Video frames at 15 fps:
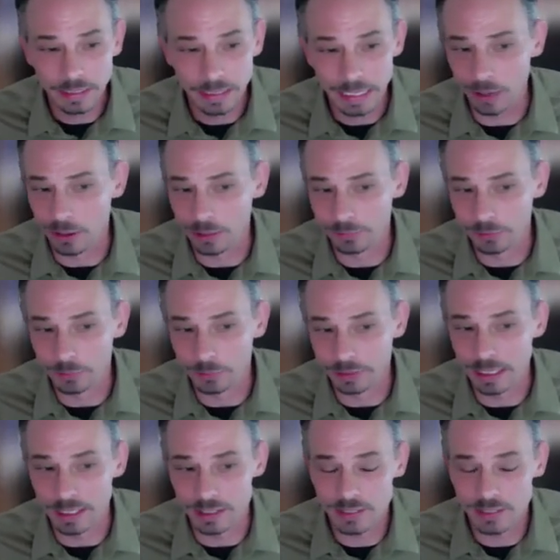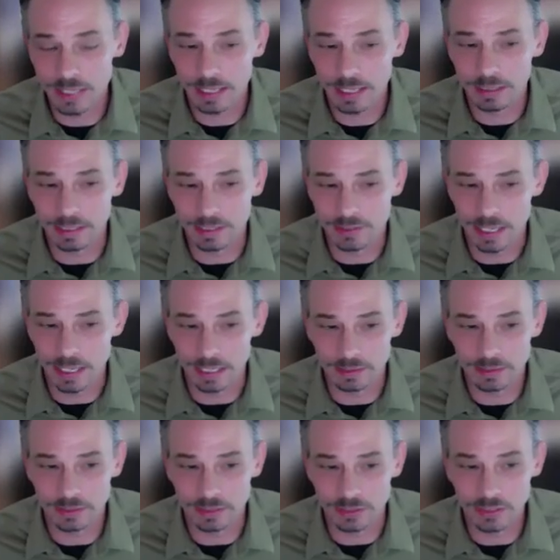However, with that said, is
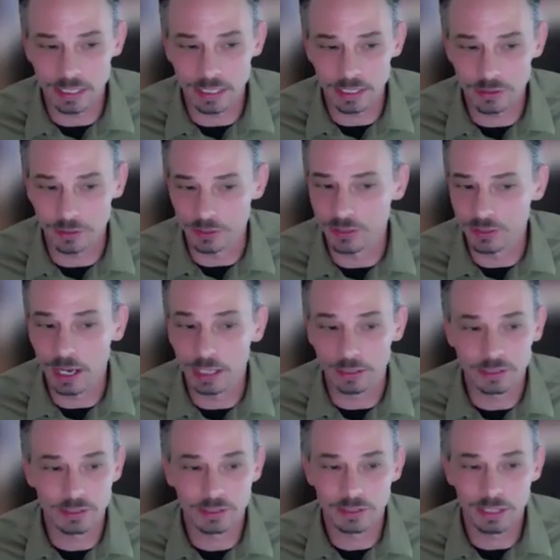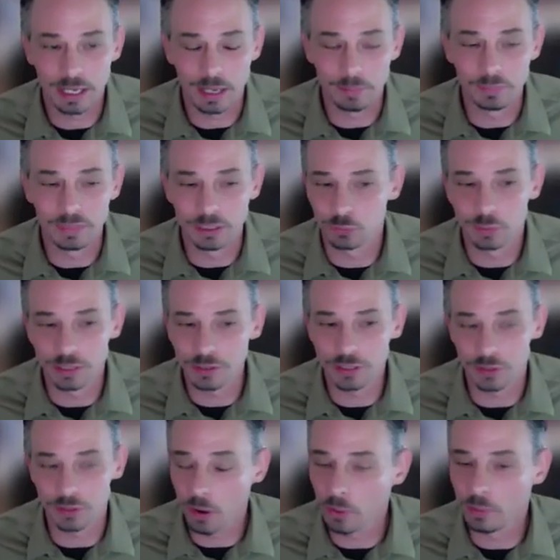that this danger is not um, this risk
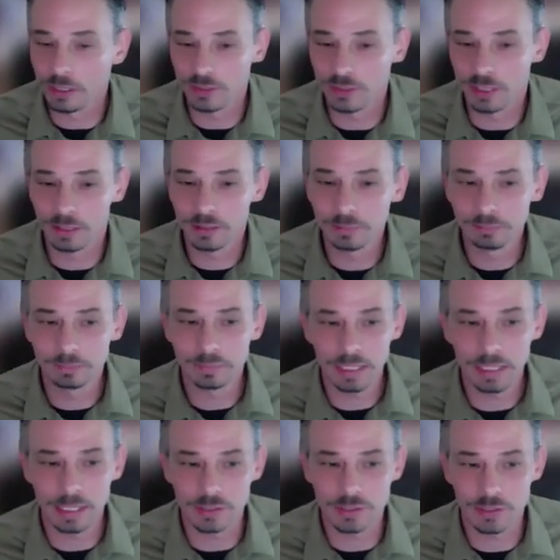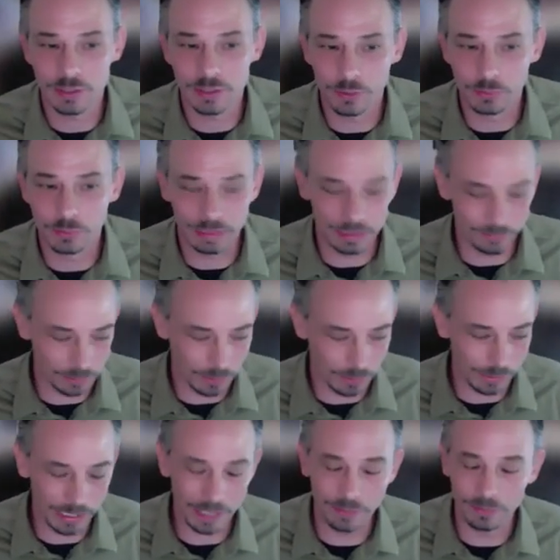is always there, and so, even though
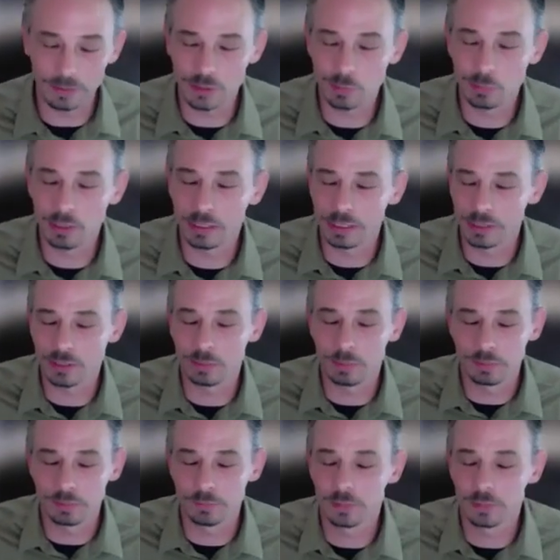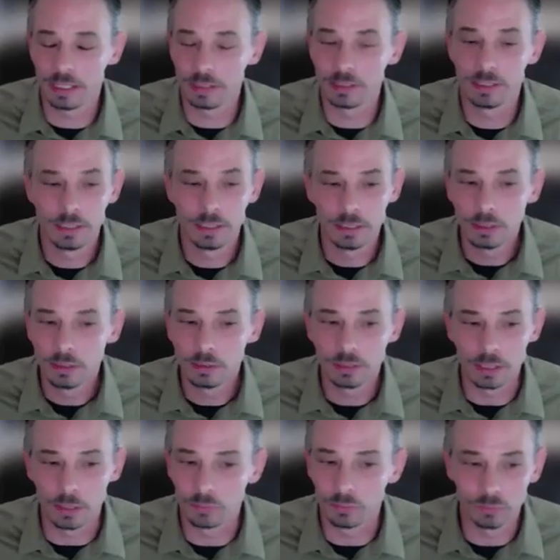we haven't experienced the big flood,
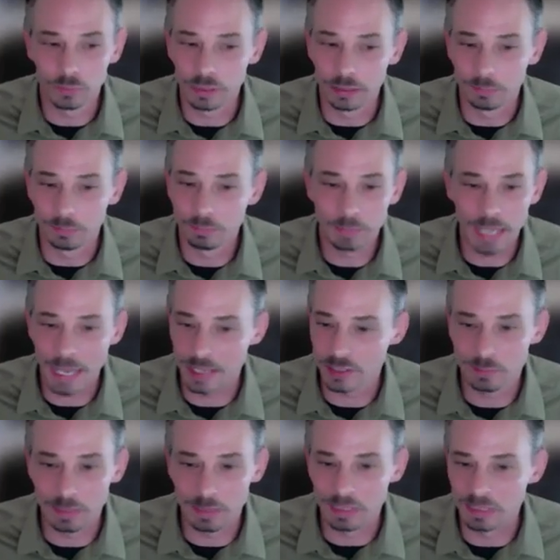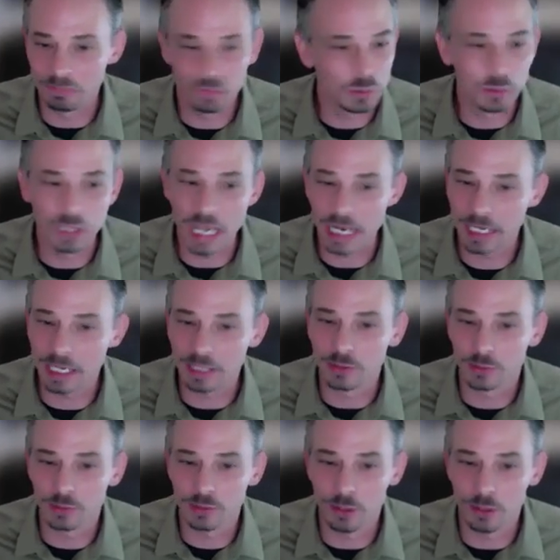you know, in the past maybe two decades
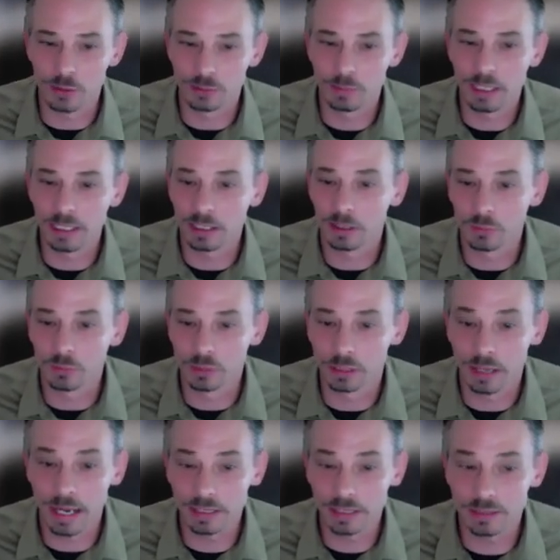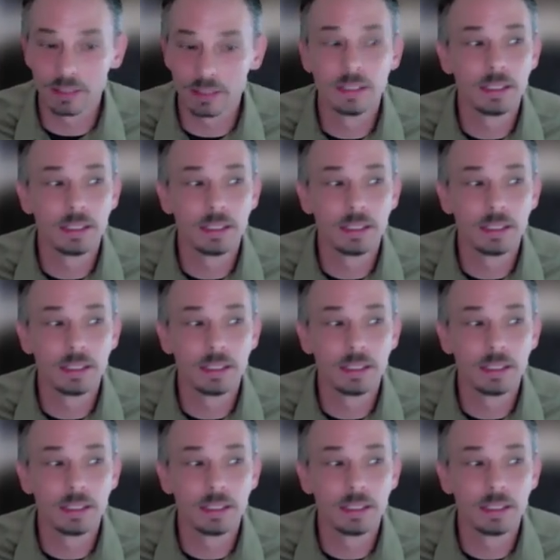or so, depending on where you're at,